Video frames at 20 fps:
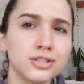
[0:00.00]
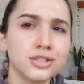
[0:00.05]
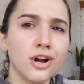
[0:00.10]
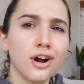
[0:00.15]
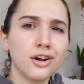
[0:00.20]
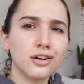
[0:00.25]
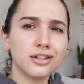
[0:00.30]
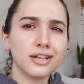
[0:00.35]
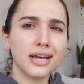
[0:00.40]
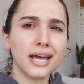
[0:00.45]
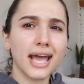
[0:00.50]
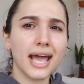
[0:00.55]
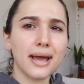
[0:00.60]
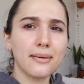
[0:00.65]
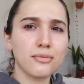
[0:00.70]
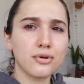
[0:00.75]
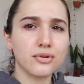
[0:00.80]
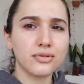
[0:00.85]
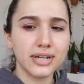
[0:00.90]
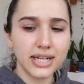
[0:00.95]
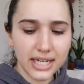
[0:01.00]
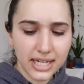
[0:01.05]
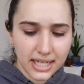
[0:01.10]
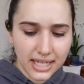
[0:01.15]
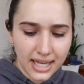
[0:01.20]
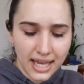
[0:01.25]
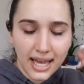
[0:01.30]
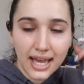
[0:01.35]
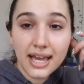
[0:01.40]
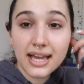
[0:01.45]
Chocolate Amarena
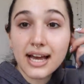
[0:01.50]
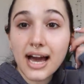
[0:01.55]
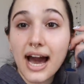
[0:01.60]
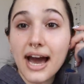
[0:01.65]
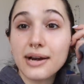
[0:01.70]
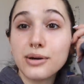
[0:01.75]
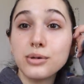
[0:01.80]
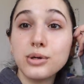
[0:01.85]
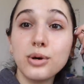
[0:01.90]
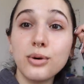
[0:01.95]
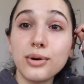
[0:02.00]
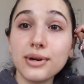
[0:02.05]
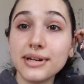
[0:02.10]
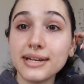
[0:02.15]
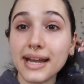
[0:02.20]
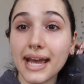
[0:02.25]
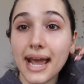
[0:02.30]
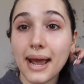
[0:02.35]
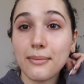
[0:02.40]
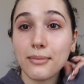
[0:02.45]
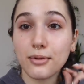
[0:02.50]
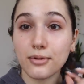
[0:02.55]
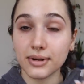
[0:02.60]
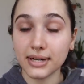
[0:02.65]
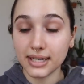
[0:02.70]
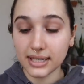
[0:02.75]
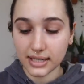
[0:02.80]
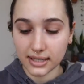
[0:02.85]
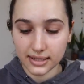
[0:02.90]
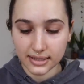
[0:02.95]
cake? I don't know what an
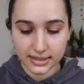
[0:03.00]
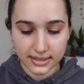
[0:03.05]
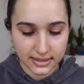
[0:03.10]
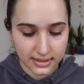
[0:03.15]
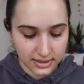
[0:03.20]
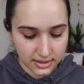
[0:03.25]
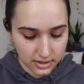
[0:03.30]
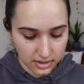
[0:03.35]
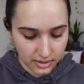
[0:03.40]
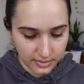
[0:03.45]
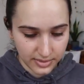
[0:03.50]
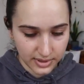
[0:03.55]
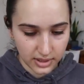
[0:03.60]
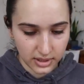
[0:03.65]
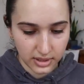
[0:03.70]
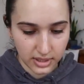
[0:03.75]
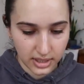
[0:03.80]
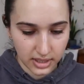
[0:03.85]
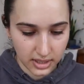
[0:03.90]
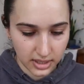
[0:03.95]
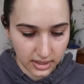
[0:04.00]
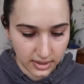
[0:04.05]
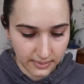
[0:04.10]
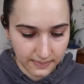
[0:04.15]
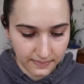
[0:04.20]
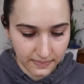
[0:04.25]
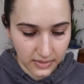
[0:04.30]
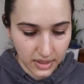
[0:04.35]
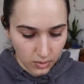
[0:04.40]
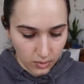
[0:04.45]
Amarena is, so I'm gonna look it
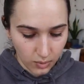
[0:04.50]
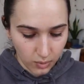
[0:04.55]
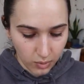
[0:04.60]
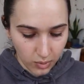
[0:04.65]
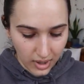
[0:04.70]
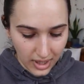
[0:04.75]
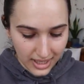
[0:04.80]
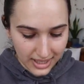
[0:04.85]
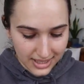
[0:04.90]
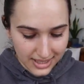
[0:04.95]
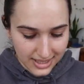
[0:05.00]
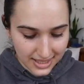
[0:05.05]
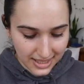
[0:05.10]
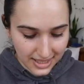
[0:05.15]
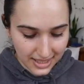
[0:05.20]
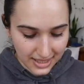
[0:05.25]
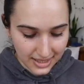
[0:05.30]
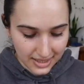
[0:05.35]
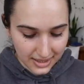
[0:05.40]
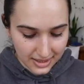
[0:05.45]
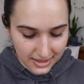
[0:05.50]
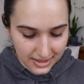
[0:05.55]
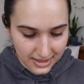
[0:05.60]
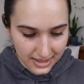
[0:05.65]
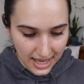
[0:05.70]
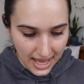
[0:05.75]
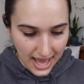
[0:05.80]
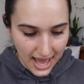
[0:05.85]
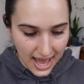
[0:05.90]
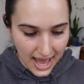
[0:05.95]
up. What
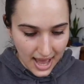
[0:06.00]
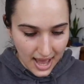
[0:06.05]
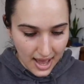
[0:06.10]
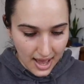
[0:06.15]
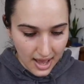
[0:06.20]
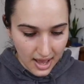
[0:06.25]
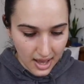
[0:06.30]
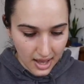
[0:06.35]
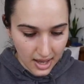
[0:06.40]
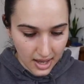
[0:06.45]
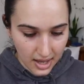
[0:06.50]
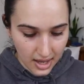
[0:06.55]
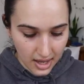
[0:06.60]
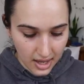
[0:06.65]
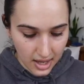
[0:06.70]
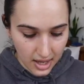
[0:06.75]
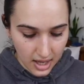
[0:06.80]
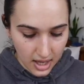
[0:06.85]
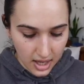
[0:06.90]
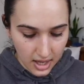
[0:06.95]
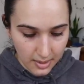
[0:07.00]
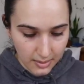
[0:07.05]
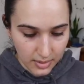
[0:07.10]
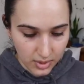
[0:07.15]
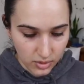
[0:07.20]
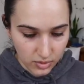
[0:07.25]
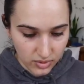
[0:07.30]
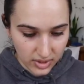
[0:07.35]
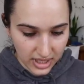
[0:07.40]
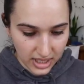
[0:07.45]
is
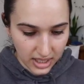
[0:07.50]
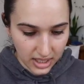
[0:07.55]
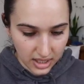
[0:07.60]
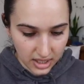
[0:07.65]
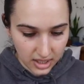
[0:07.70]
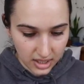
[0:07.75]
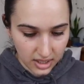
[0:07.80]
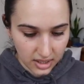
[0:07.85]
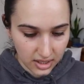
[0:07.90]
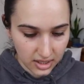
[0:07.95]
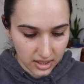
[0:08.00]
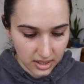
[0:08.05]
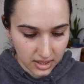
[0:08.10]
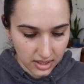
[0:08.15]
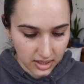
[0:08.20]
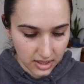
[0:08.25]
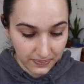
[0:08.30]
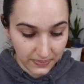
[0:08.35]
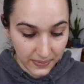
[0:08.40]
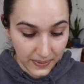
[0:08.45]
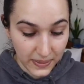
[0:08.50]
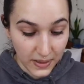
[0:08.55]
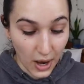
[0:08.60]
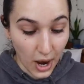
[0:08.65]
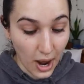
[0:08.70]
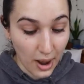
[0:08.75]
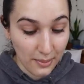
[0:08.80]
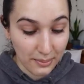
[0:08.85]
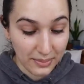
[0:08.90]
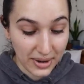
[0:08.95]
Amarena?
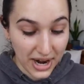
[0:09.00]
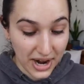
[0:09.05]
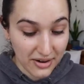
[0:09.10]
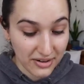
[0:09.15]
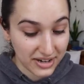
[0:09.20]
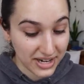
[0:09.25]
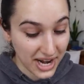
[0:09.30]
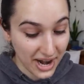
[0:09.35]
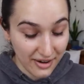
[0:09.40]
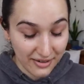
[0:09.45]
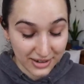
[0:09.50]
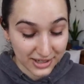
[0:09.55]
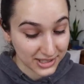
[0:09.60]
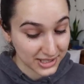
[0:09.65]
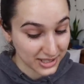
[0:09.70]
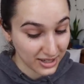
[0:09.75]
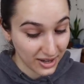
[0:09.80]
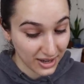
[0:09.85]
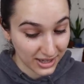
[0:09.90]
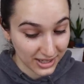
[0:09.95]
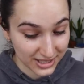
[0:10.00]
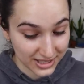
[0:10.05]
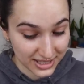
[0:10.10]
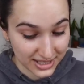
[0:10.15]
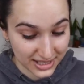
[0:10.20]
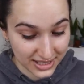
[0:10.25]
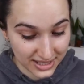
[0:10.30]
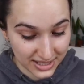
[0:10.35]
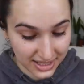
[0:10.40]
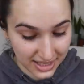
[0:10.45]
Not marinara
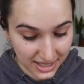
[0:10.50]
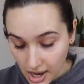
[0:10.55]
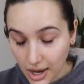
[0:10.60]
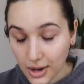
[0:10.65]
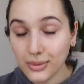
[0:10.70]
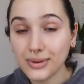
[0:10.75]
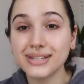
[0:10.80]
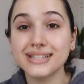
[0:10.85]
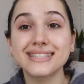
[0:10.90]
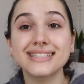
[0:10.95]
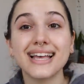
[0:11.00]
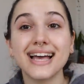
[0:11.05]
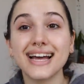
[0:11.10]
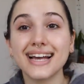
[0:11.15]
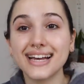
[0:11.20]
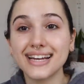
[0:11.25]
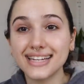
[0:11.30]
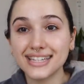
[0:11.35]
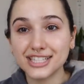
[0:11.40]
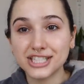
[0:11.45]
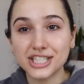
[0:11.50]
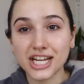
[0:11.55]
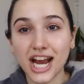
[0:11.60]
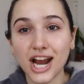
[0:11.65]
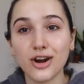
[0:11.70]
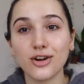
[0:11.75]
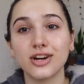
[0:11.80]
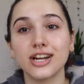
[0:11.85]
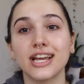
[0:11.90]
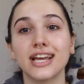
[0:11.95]
sauce. Oh, it's like a
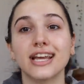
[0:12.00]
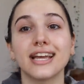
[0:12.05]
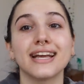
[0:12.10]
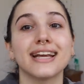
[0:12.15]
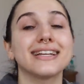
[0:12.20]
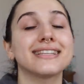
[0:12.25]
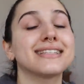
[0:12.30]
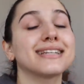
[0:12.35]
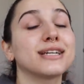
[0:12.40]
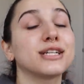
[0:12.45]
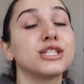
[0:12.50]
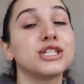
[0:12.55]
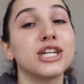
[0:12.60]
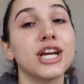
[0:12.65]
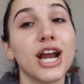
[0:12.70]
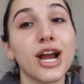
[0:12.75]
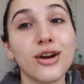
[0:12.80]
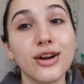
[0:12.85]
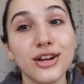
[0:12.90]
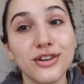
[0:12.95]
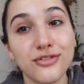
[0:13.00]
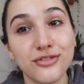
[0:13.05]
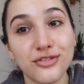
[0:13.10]
cherry. It's like a cherry